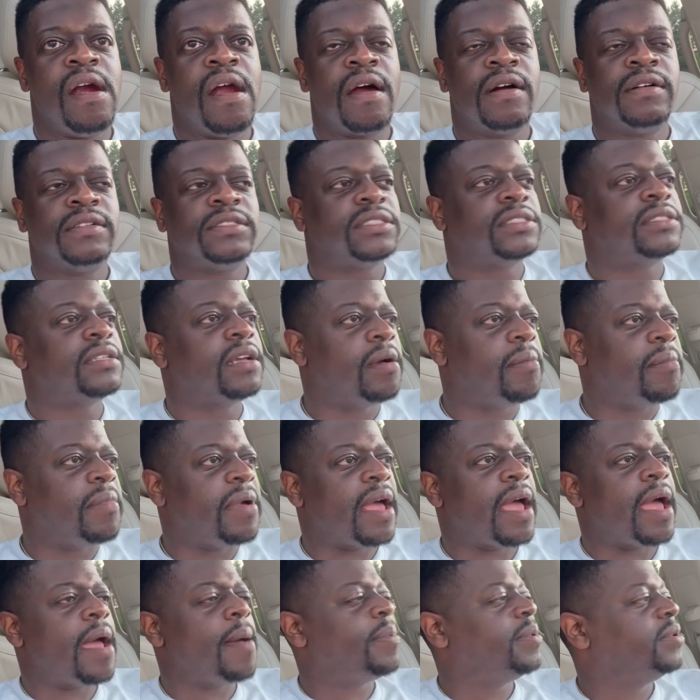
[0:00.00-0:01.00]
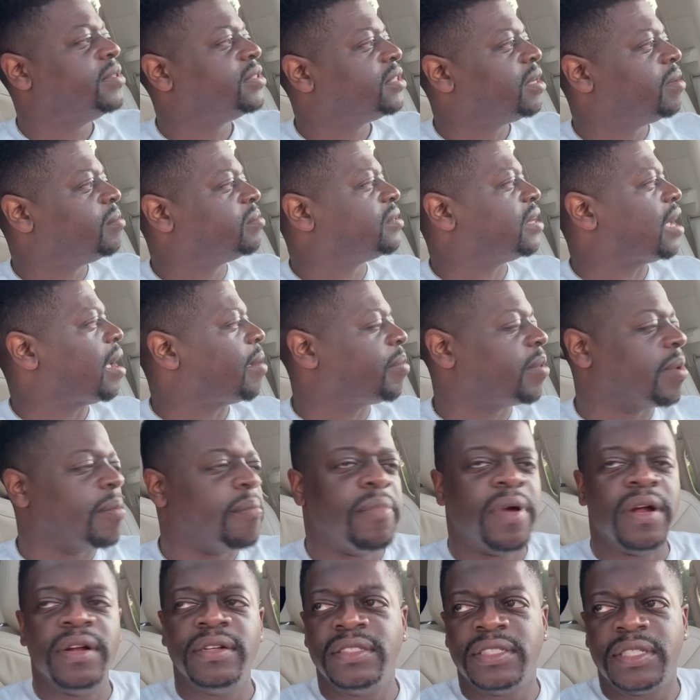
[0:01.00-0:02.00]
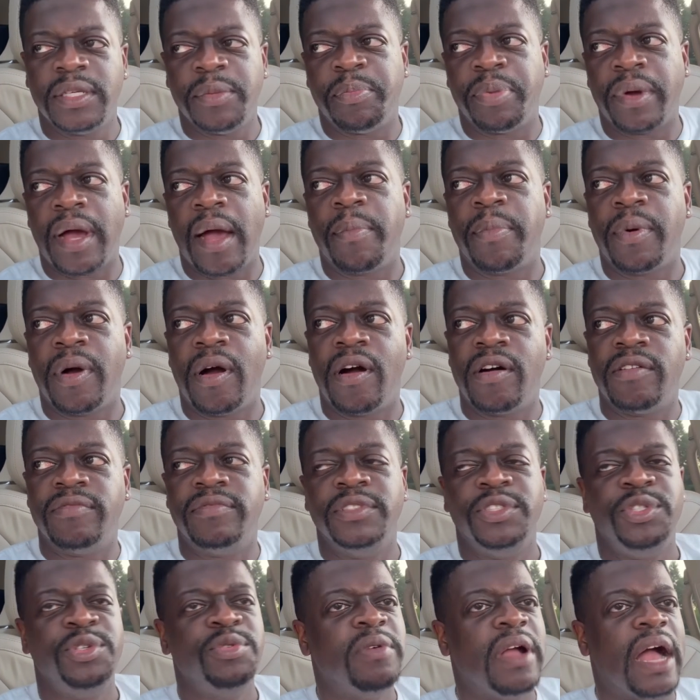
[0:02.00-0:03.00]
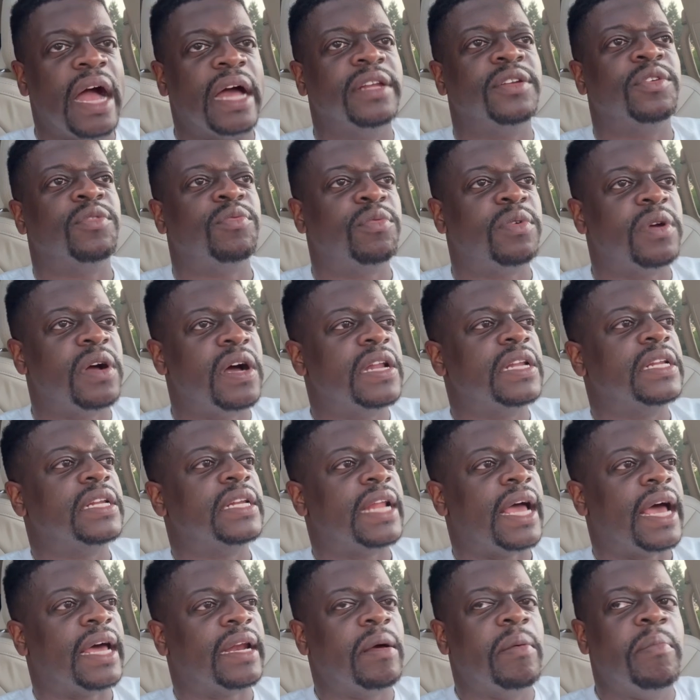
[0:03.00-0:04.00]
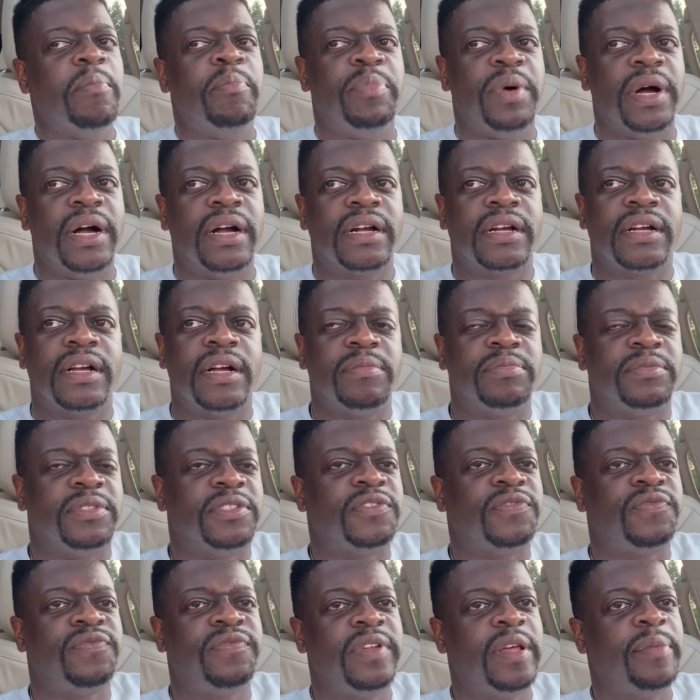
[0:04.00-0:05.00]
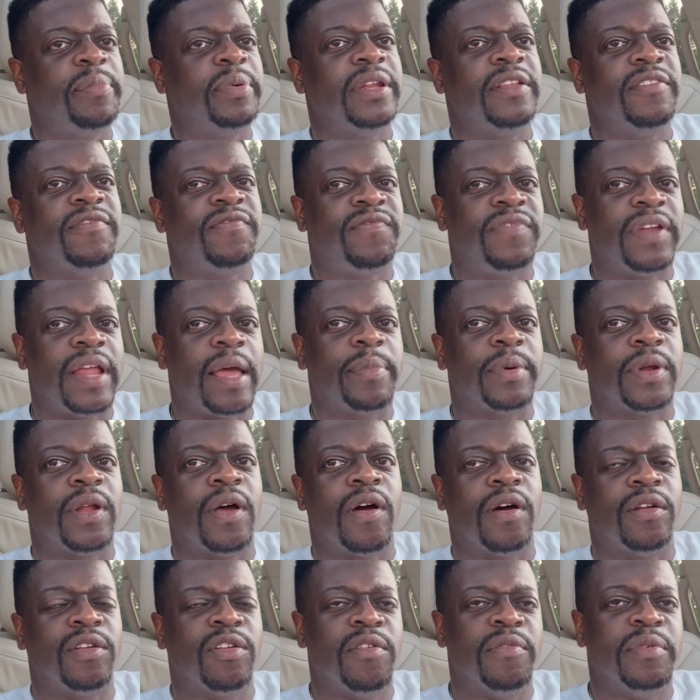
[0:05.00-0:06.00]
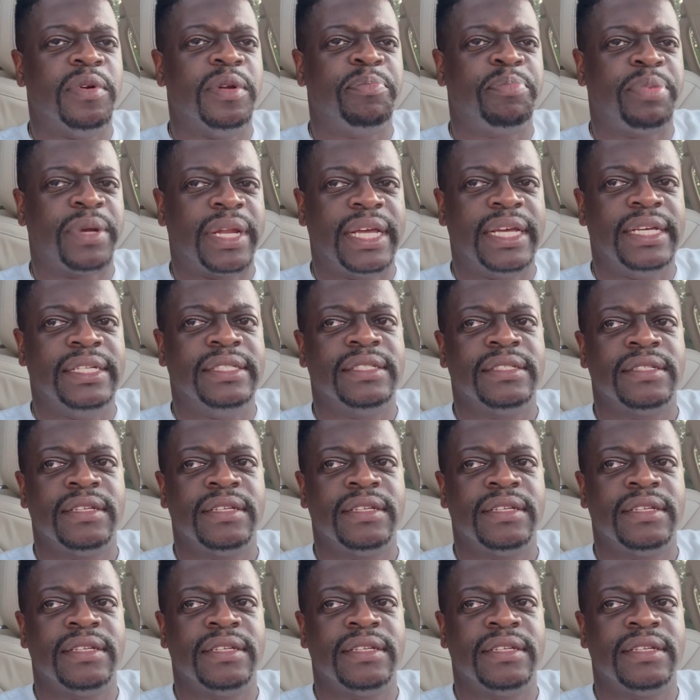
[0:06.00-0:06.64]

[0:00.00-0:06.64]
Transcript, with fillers: Something happens, some type of emergency pop off, and you got to run, and now them butt cups is flipping and flapping all over the place.